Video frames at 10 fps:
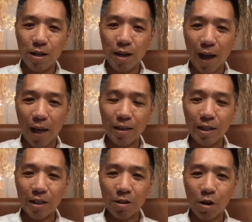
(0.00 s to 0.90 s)

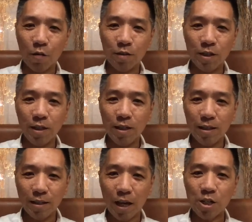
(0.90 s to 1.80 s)
handling of the
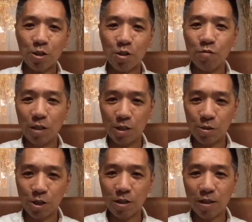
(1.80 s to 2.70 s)
national
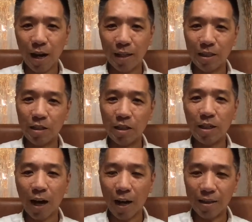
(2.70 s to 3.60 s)
registration identity
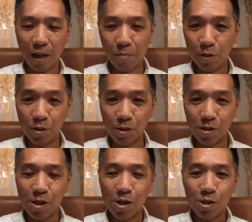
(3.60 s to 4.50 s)
card
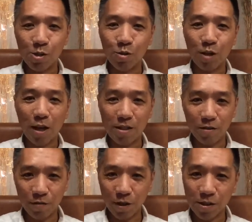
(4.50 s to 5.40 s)
numbers. So that is
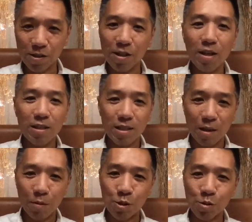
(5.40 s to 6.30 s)
the first.
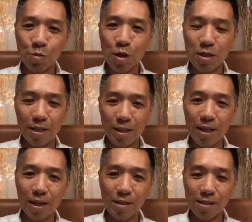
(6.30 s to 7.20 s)
Number two is the
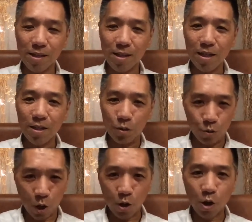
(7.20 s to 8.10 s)
DNC, the do
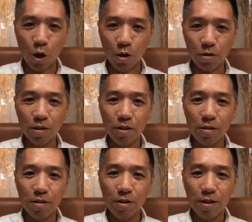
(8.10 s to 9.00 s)
not call.
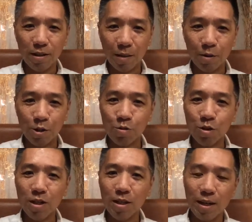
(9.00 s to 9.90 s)
Number
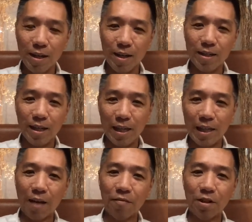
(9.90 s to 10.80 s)
three, the
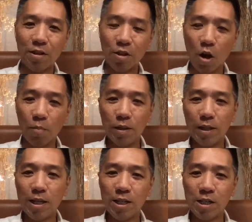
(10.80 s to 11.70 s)
11
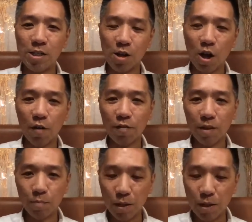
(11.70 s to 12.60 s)
obligations of
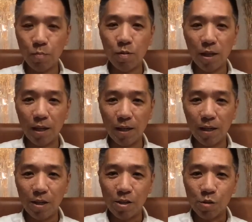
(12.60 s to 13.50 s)
the PDPA.
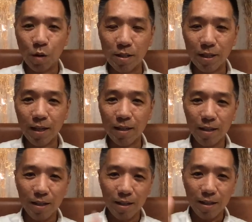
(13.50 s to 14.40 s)
So again,
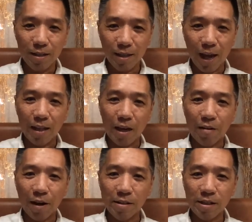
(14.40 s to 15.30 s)
the
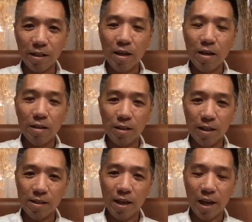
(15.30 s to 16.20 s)
NRIC,
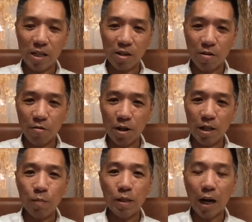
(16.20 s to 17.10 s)
this has already
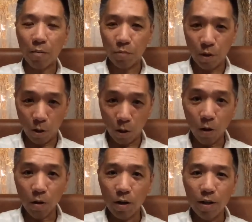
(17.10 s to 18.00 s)
become
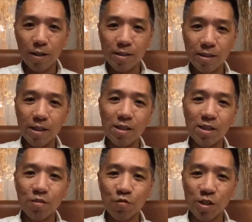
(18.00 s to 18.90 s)
law
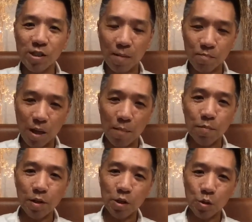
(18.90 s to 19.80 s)
since 1st
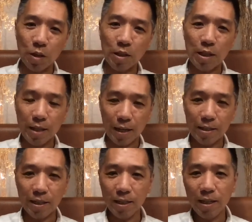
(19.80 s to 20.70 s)
September
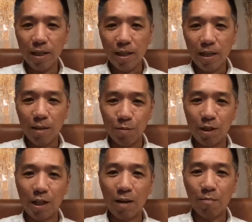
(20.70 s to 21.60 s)
2019. It
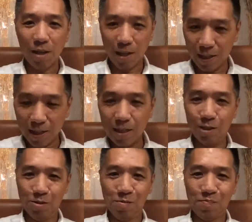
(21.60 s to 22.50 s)
became
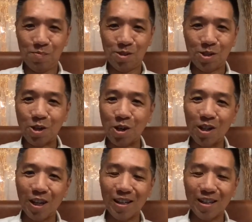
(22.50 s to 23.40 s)
illegal to
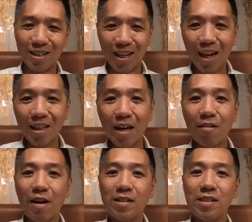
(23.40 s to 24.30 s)
collect the
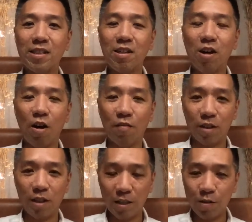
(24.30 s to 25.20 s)
NRIC of
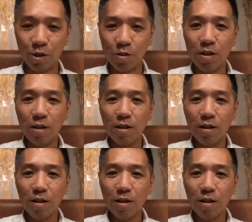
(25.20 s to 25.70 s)
the individual